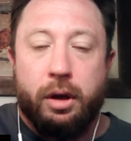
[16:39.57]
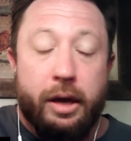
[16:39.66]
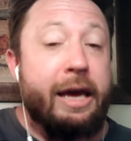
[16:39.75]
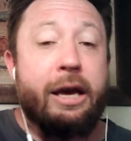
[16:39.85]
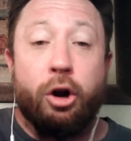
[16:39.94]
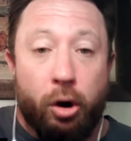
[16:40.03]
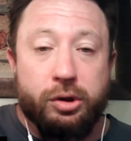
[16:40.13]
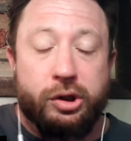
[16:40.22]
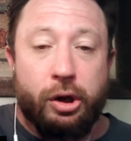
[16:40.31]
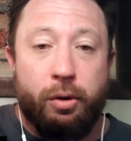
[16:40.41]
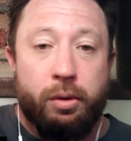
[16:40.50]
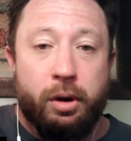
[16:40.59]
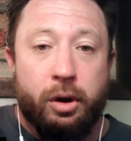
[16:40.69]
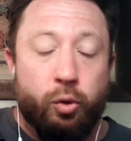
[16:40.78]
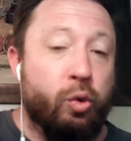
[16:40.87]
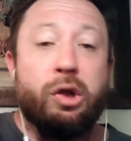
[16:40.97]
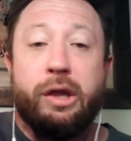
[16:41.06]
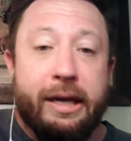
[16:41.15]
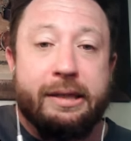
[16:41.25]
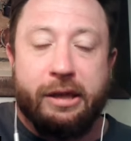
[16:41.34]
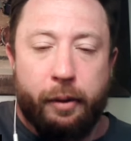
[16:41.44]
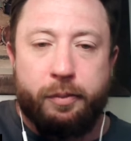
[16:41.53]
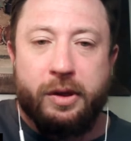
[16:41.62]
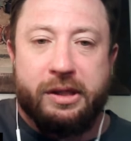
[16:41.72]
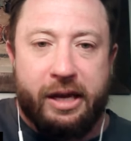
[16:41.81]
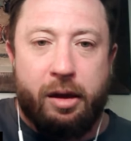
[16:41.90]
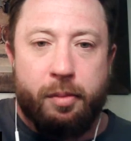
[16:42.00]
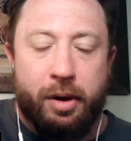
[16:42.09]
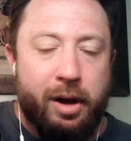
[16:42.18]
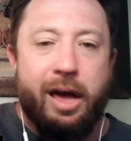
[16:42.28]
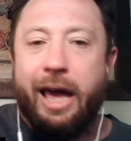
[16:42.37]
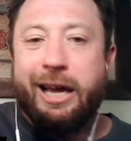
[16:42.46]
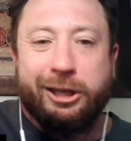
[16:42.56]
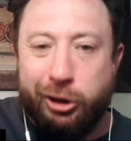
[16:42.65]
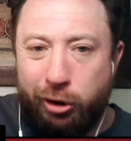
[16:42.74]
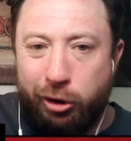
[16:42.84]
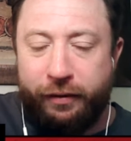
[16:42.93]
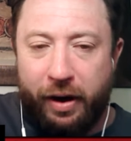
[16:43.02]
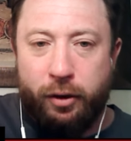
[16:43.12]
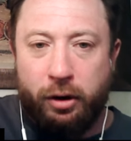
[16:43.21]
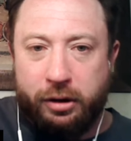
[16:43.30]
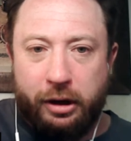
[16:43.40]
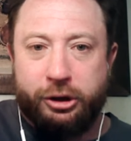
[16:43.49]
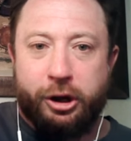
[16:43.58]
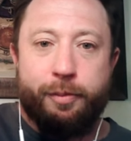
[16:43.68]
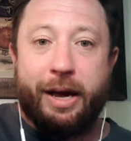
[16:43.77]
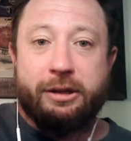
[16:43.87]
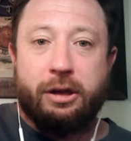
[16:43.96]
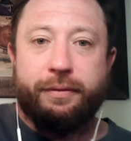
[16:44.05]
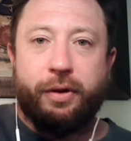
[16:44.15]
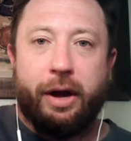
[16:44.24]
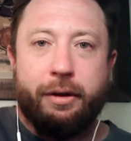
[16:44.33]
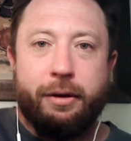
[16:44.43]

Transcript: He can also release up the seam and catch a 35-yard touchdown pass on the fly.